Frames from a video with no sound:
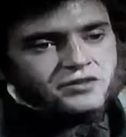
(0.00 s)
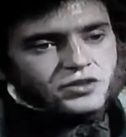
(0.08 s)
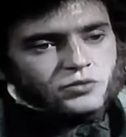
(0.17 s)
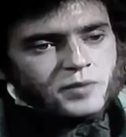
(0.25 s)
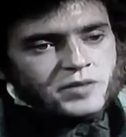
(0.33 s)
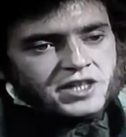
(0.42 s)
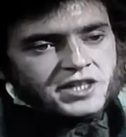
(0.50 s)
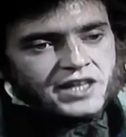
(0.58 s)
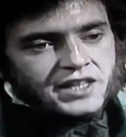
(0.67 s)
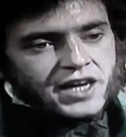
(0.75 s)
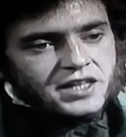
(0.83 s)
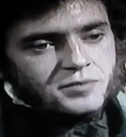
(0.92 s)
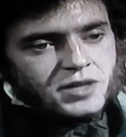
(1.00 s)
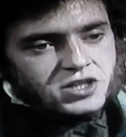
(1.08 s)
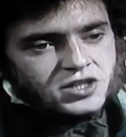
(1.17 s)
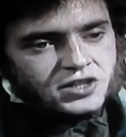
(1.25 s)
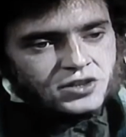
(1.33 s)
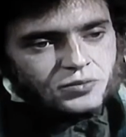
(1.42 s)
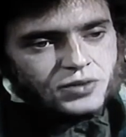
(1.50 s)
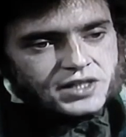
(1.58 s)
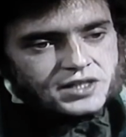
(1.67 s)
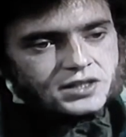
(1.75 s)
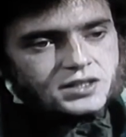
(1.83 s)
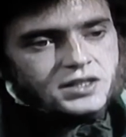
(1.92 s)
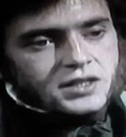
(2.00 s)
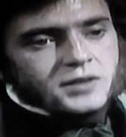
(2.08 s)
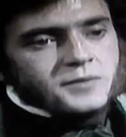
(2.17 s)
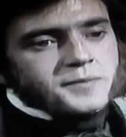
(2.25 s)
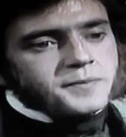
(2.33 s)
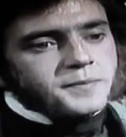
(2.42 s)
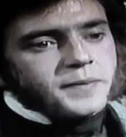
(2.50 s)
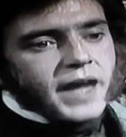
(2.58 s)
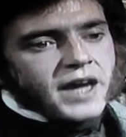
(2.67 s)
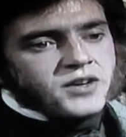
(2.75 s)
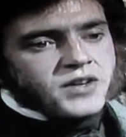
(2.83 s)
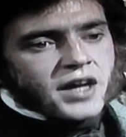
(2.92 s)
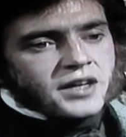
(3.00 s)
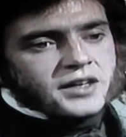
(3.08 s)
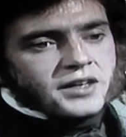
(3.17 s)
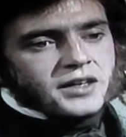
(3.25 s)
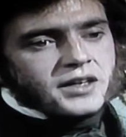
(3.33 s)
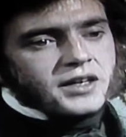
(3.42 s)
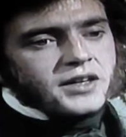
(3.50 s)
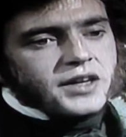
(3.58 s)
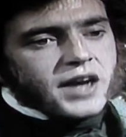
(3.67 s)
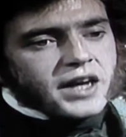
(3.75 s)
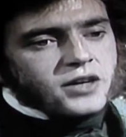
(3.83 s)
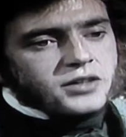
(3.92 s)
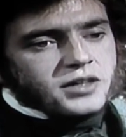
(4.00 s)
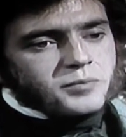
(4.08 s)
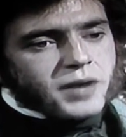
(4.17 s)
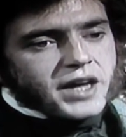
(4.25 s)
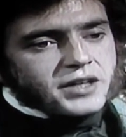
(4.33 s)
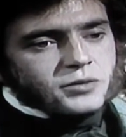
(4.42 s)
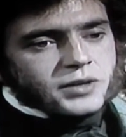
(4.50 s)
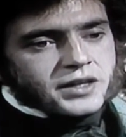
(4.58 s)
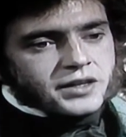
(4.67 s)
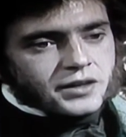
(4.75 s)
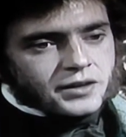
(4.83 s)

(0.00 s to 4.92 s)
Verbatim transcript: few women that I'd care to mention in your presence, and none that I could compare you with.